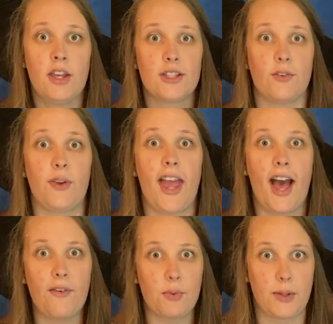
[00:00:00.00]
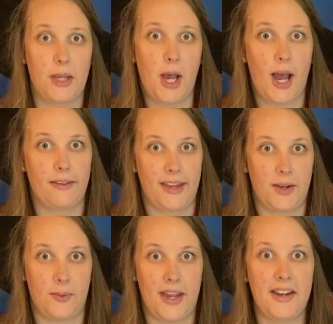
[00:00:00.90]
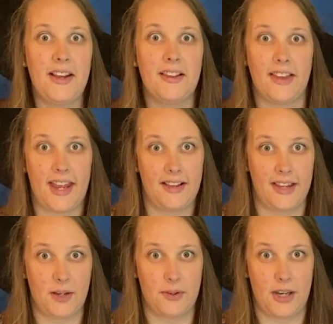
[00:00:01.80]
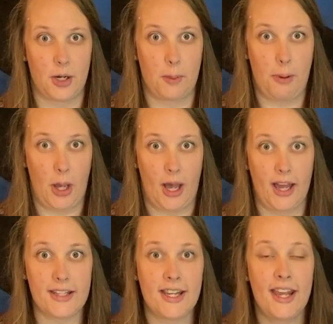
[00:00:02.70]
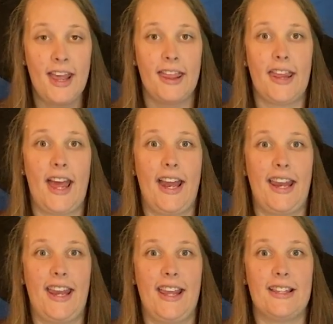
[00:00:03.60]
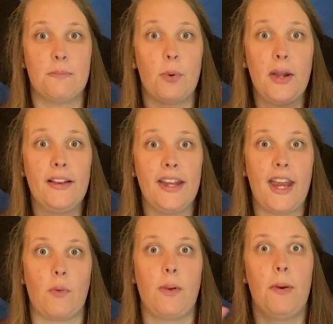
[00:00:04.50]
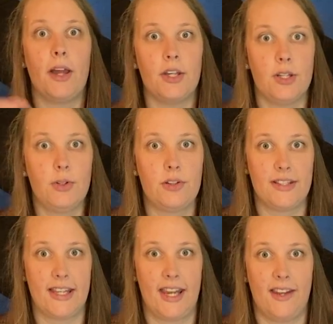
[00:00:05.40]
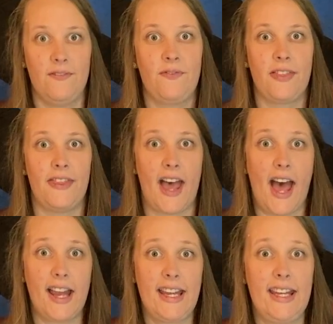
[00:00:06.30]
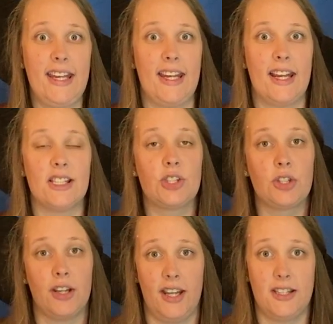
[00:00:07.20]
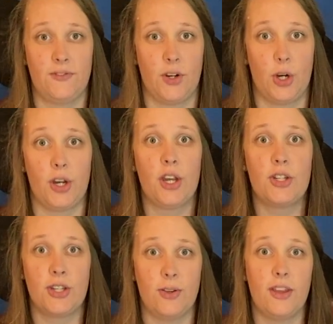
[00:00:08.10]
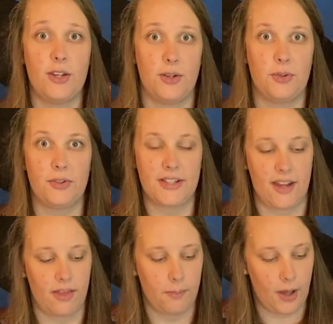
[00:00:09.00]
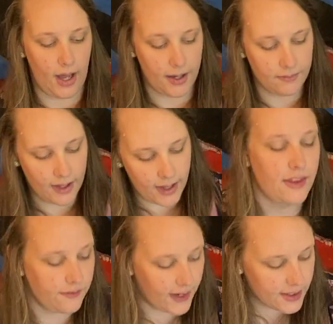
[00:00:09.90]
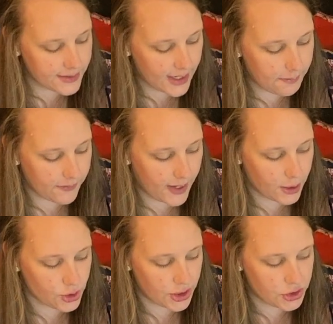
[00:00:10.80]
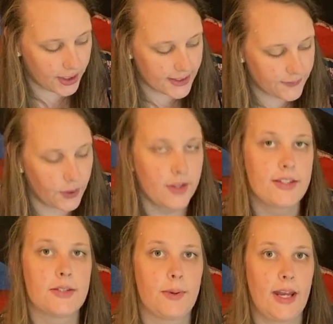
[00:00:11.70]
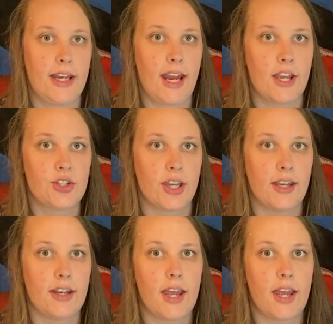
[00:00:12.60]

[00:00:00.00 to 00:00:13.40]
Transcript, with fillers: So if we have a really hot liquid, like a liquid in our pot, that is boiling and we put noodles in, that heat is transferred to the noodles in the pot. The final type of energy transference is radiation.